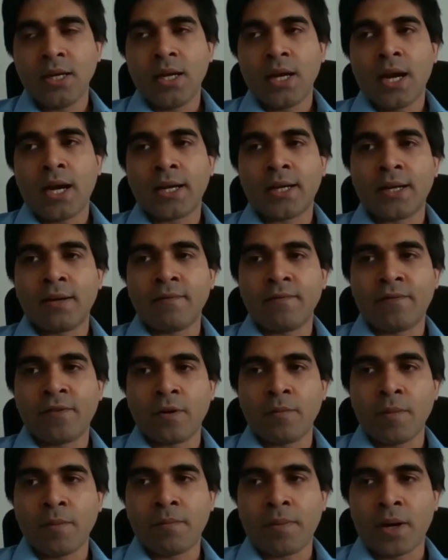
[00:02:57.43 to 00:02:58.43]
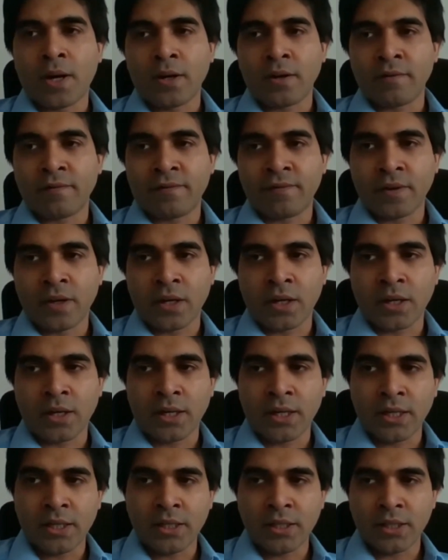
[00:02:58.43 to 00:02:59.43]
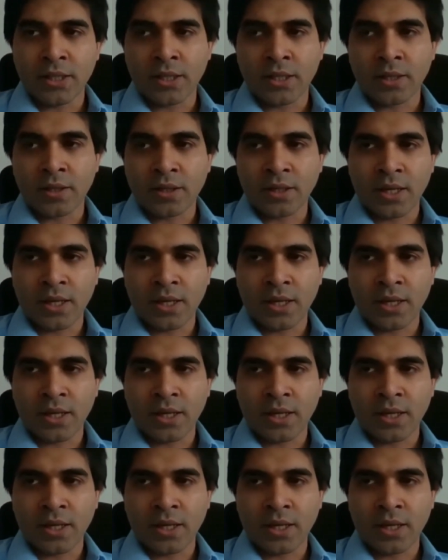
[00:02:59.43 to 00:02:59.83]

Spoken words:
I come from a part of India,